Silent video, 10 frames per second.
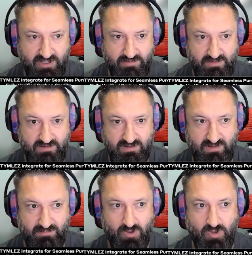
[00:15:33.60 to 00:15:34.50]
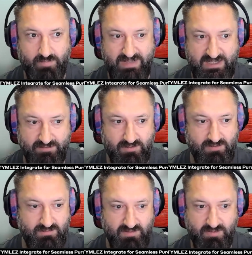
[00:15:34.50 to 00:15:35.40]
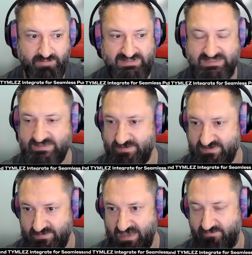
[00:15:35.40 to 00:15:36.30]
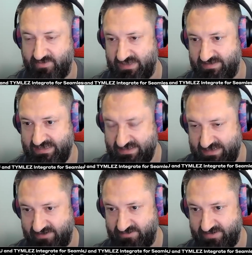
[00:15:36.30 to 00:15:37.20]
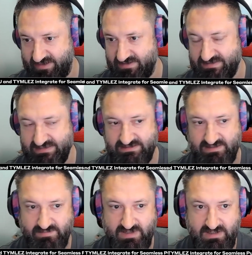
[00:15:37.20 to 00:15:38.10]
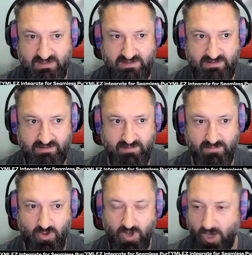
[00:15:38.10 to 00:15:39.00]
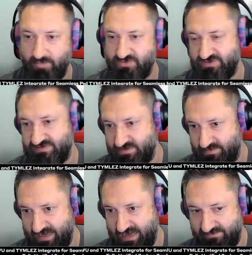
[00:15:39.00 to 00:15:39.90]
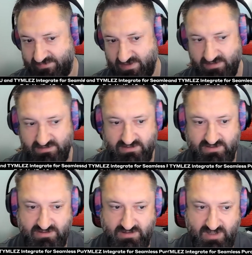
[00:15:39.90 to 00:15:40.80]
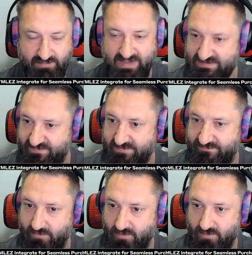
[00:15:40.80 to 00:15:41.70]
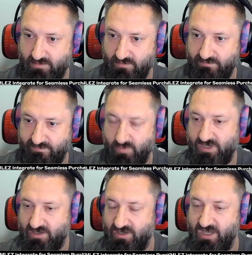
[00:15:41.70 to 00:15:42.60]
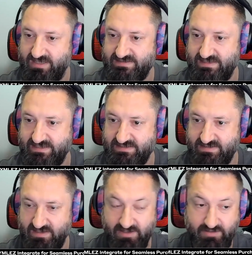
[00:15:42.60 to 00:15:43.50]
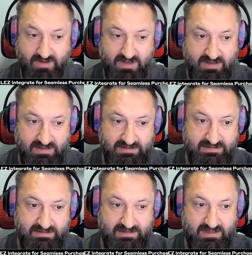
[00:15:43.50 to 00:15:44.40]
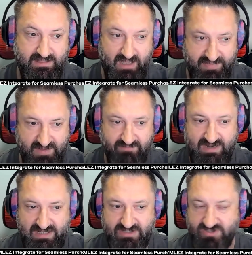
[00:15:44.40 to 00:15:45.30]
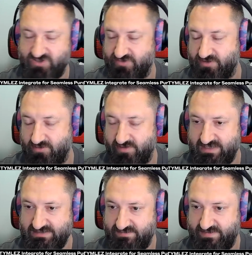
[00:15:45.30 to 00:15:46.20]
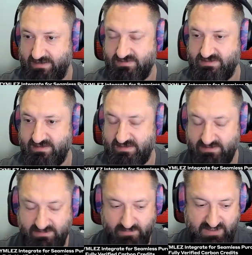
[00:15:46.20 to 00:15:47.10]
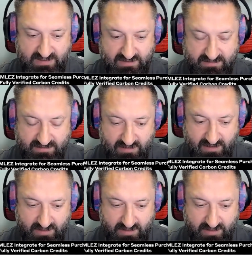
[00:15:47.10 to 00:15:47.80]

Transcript: know, the more people, the more participants we have within the Hedera ecosystem, the more options that we have that the best fit for what our clients need. So I think really just sharing all of that stuff out, I think we can